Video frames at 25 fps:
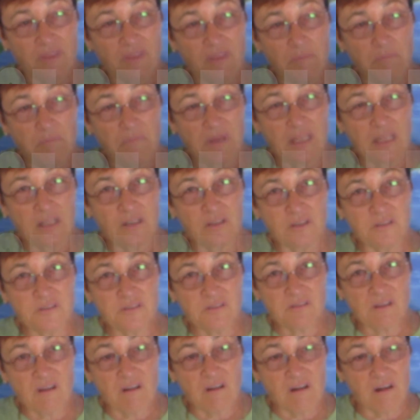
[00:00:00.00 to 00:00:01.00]
The
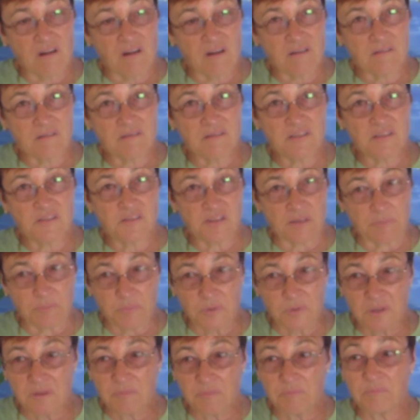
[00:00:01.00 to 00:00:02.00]
meals are
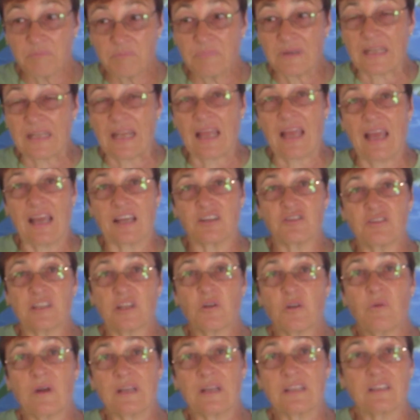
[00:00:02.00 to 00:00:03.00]
simple, but
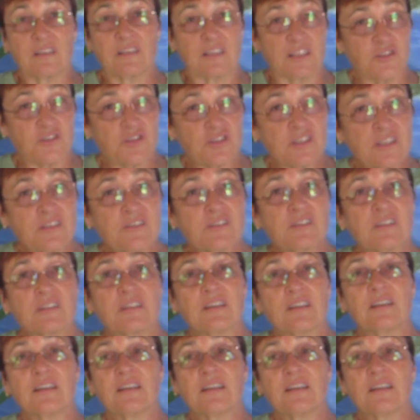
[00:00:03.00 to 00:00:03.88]
actually quite delicious.